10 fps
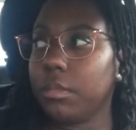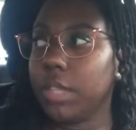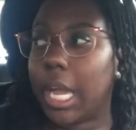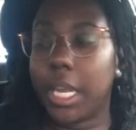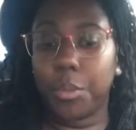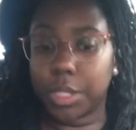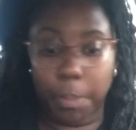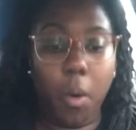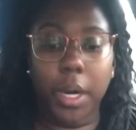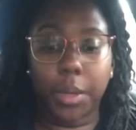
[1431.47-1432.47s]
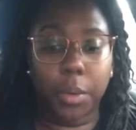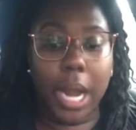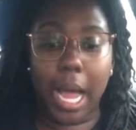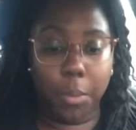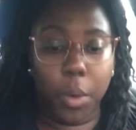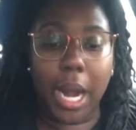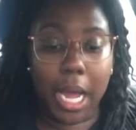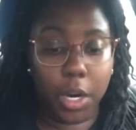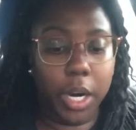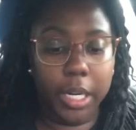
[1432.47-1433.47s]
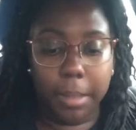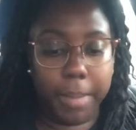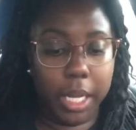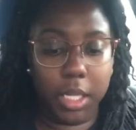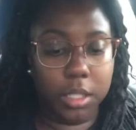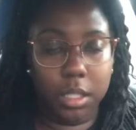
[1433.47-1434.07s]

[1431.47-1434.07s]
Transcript: and it was more than what i what i currently made